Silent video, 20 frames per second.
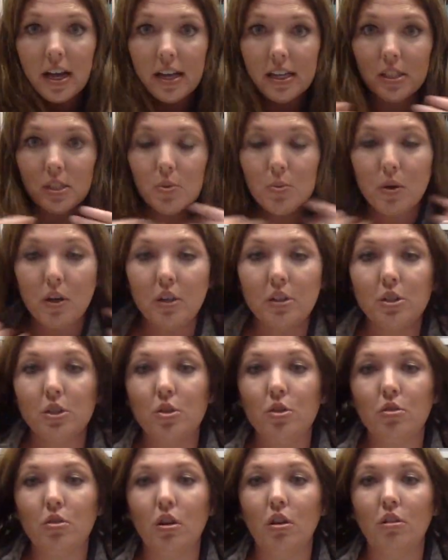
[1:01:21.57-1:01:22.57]
I swear it's
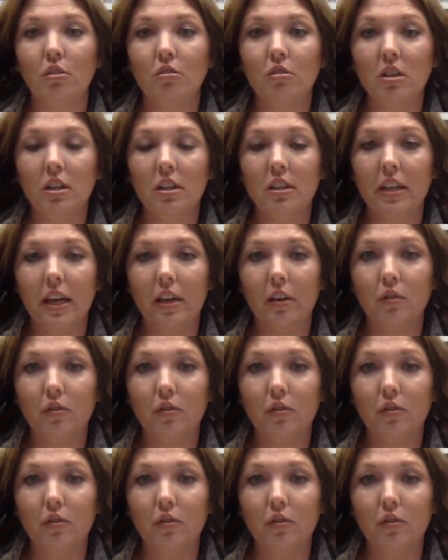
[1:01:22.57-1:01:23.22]
grown like